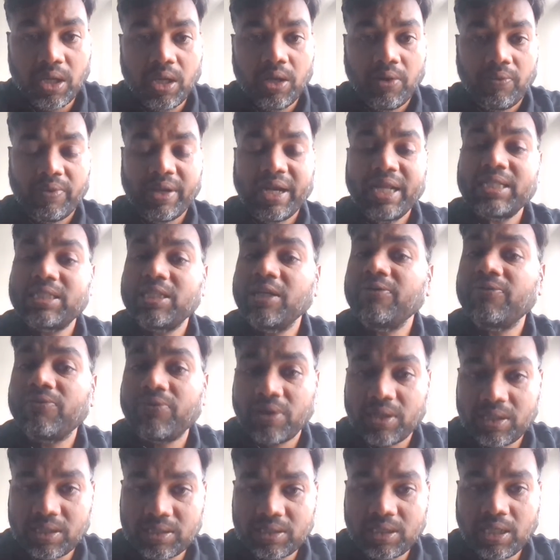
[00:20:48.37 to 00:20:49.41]
When I say
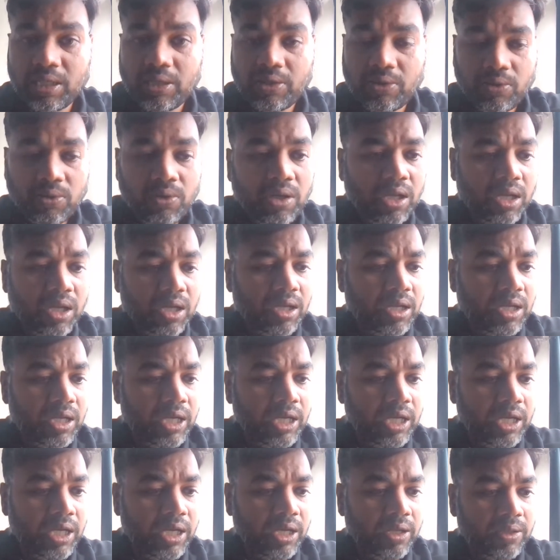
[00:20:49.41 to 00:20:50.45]
functional role,
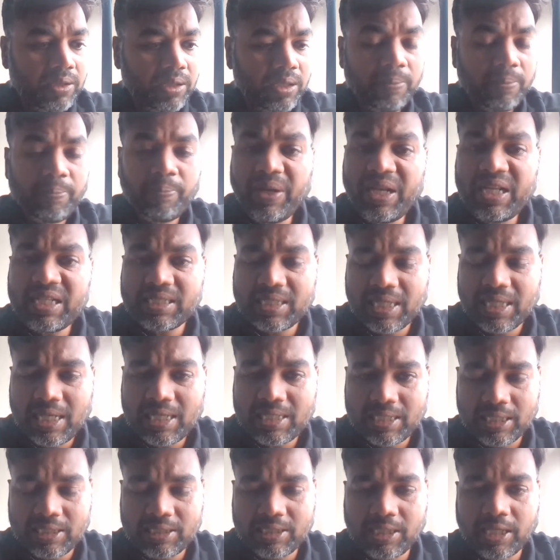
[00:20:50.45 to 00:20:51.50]
the
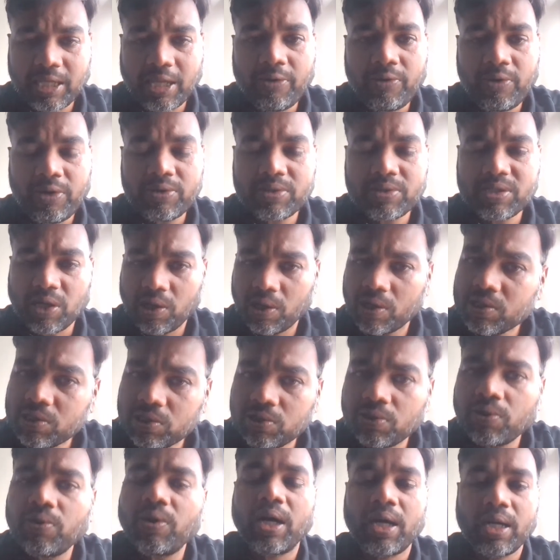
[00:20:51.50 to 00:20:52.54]
pre-sales executives
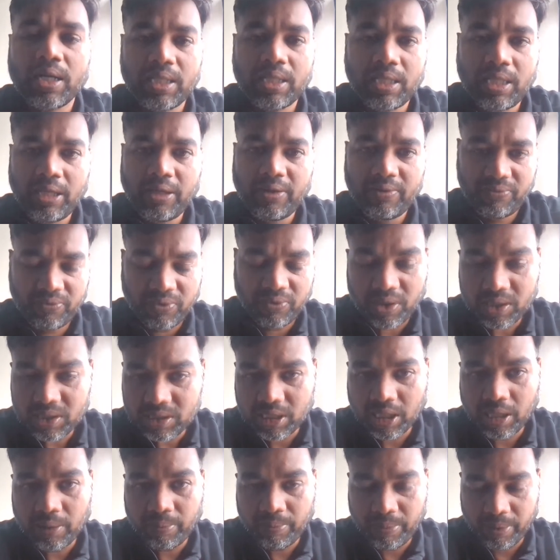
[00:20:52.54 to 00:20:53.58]
also are the
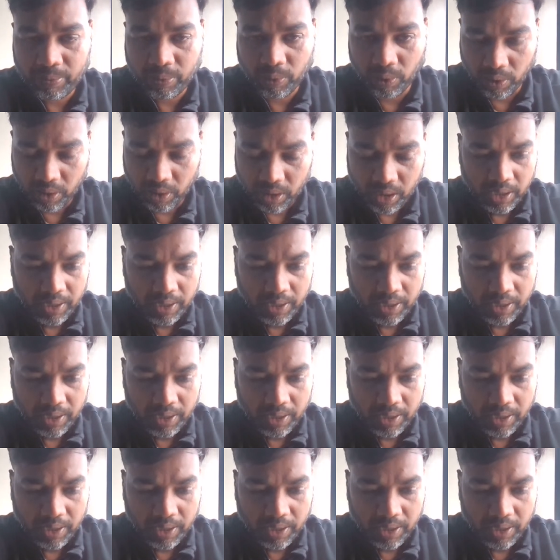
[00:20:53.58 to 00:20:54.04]
functional people.